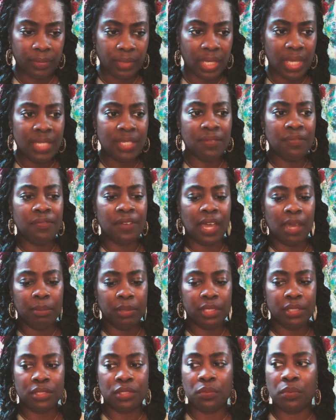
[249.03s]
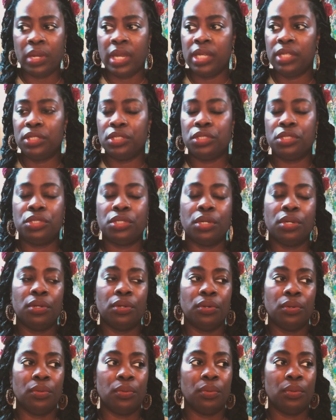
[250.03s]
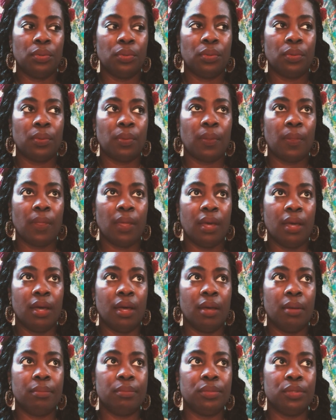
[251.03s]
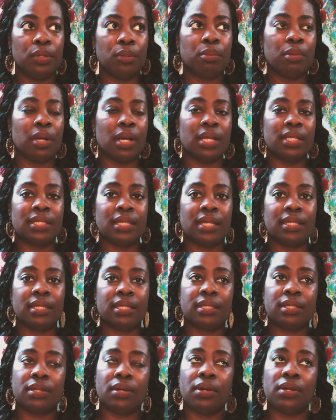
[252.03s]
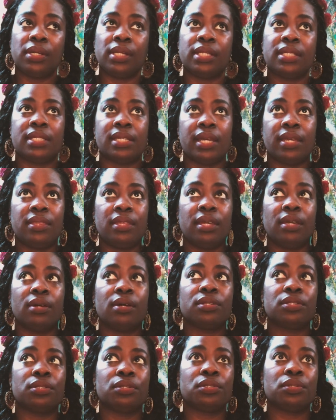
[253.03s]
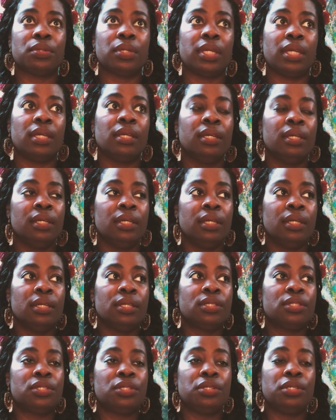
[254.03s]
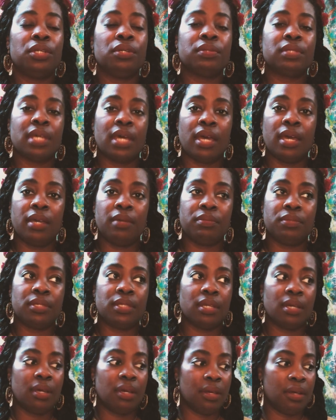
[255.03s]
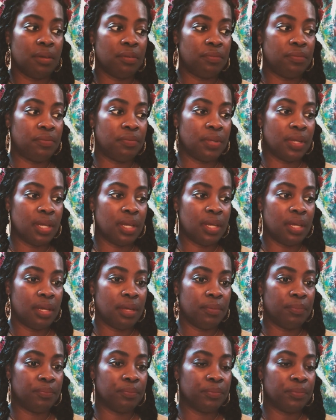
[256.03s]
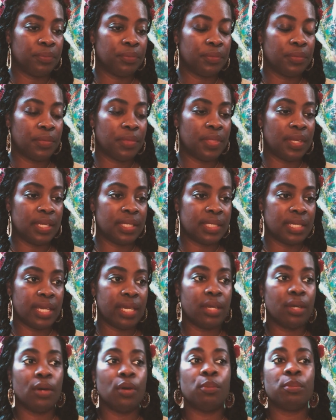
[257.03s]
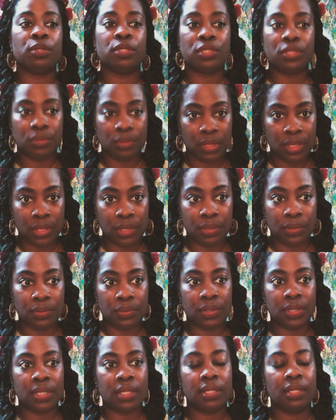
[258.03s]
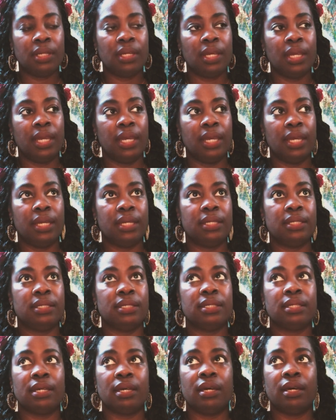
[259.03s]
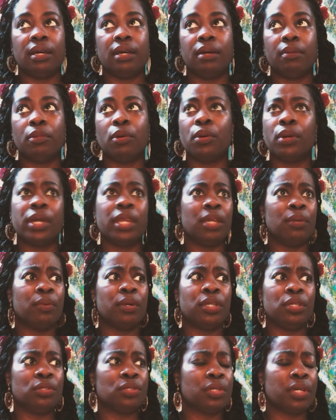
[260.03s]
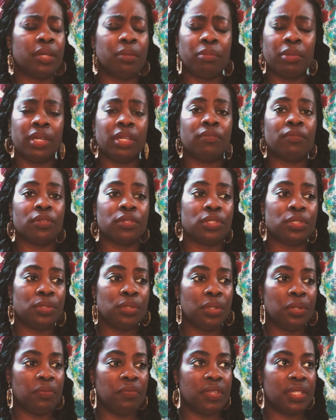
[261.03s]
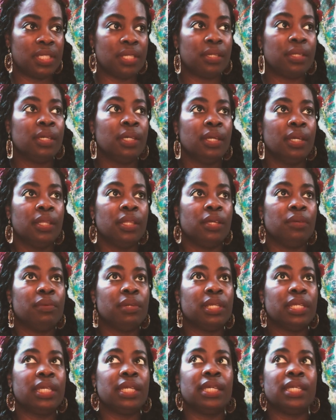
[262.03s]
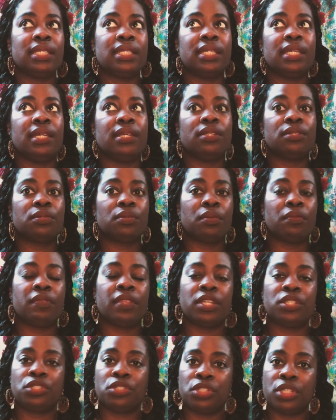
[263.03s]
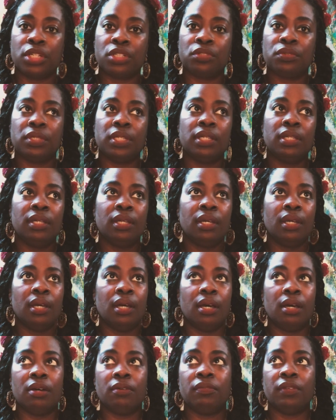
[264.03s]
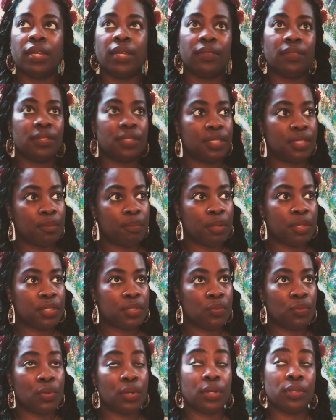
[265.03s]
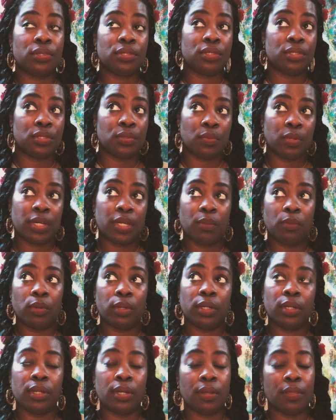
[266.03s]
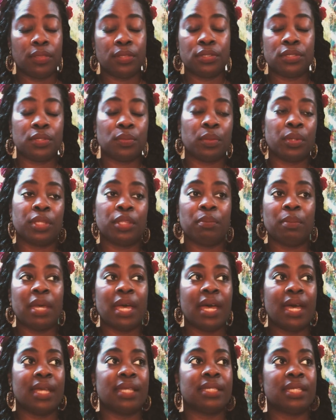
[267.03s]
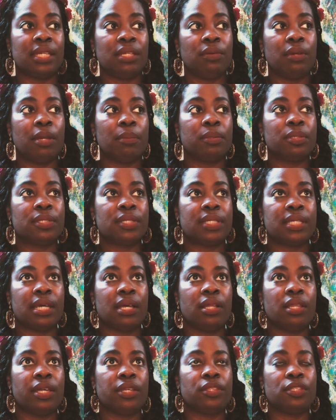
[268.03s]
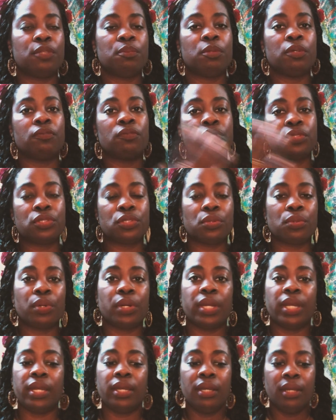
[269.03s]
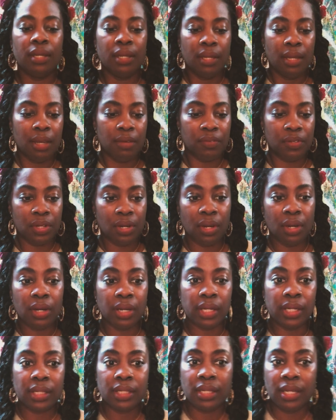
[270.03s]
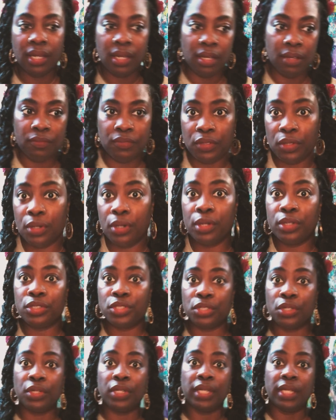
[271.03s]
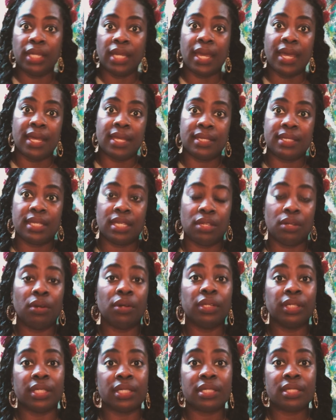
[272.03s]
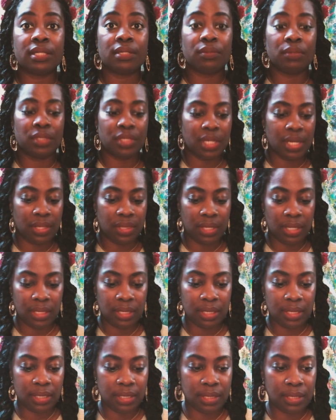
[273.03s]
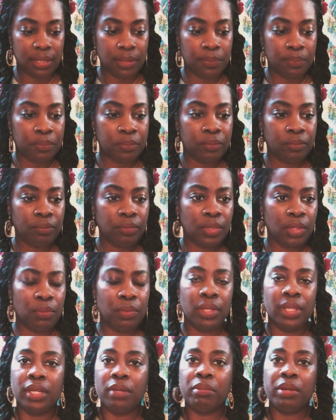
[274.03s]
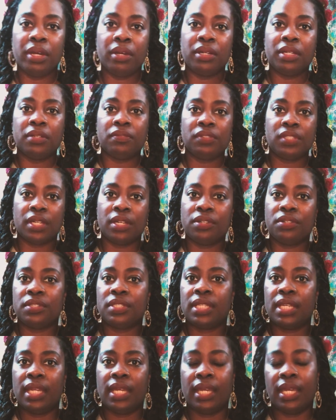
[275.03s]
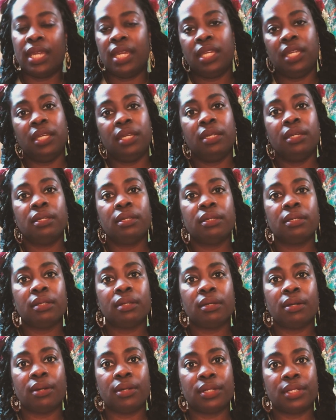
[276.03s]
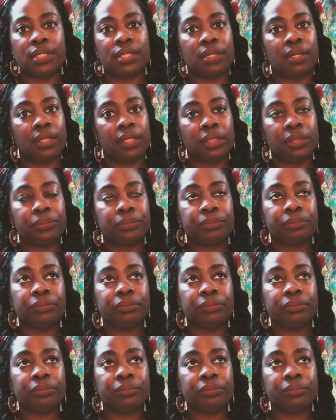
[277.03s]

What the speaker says: It's a fabulous way to show your process as an artist. And I think also during studio times of things like open studios and or anyone you try to bring in for a studio visit, they really can see sort of that trajectory of this is the present work, this is the work I'm working on, this is the work of the past. And you're able to tell this beautiful story of an arc of your journey as an artist, which I think is really imperative to understanding any artist's art.